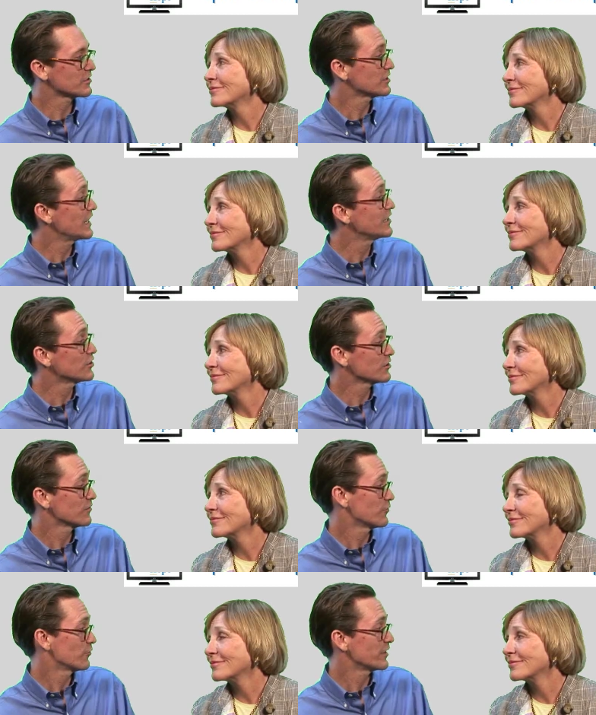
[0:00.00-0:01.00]
Speaker 1: the
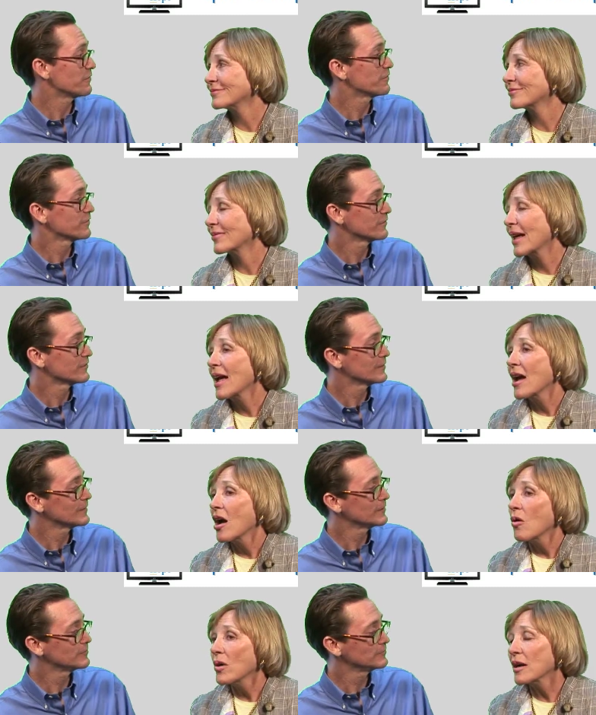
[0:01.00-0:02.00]
stages of grief?
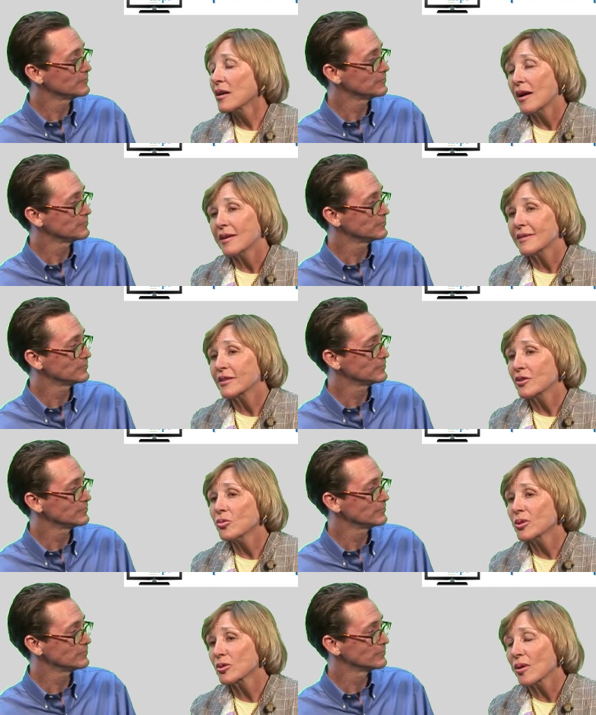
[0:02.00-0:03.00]
Speaker 2: Well,
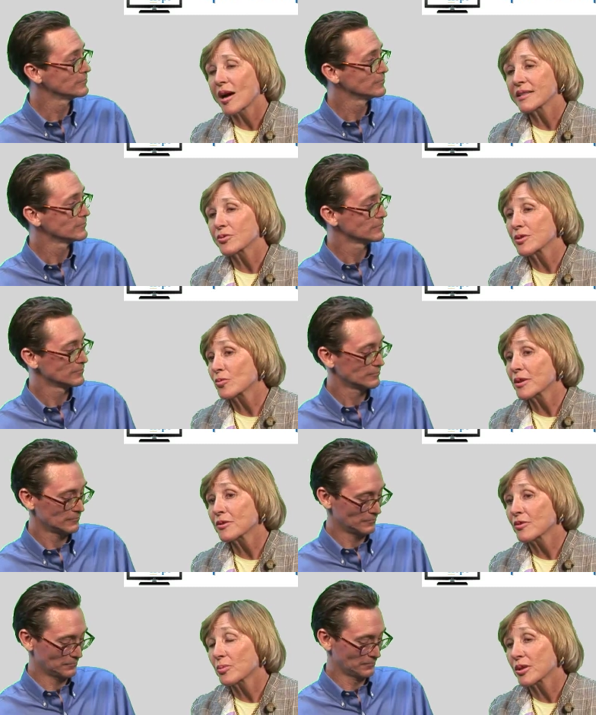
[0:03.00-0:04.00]
Kübler-Ross was a
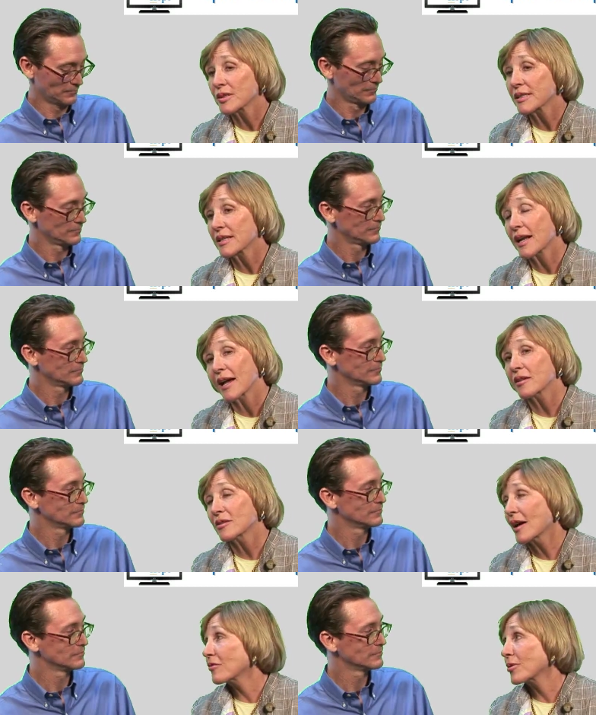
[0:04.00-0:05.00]
wonderful person and had a
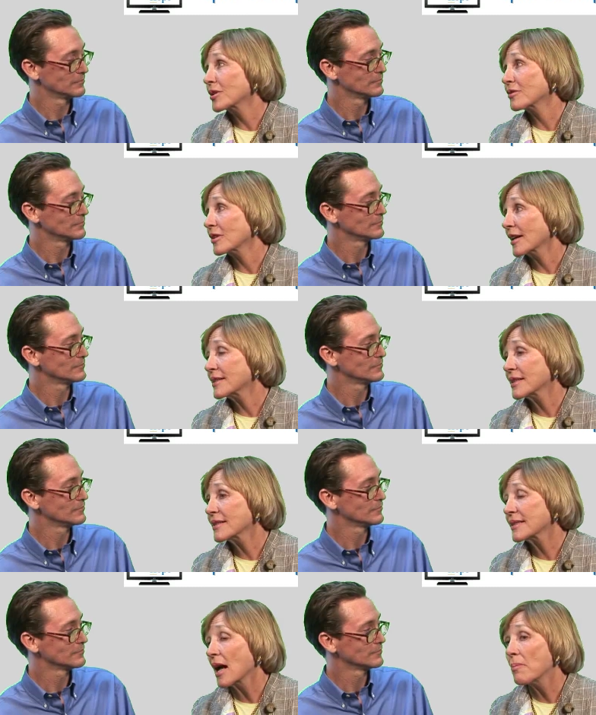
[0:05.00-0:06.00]
lot of wonderful
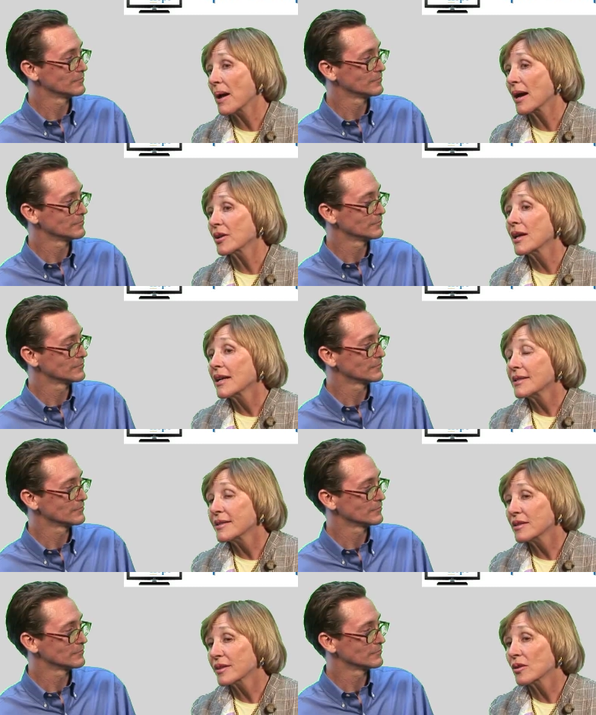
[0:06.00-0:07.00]
ideas about
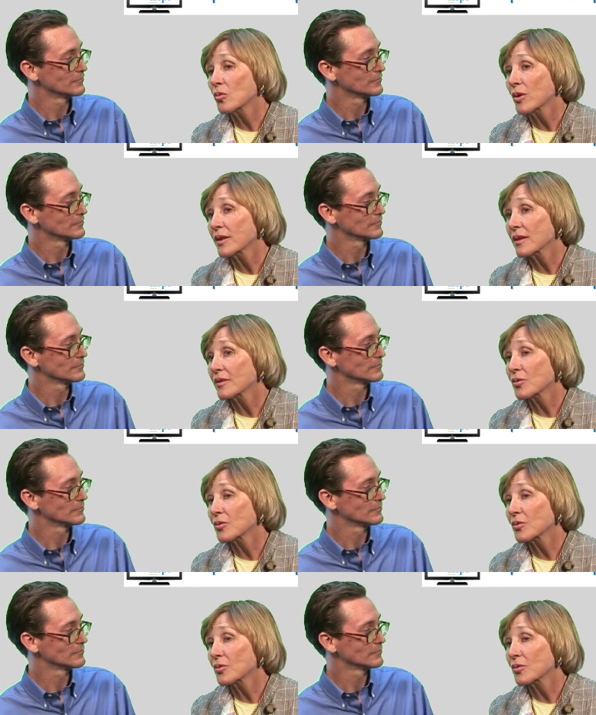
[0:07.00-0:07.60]
dealing with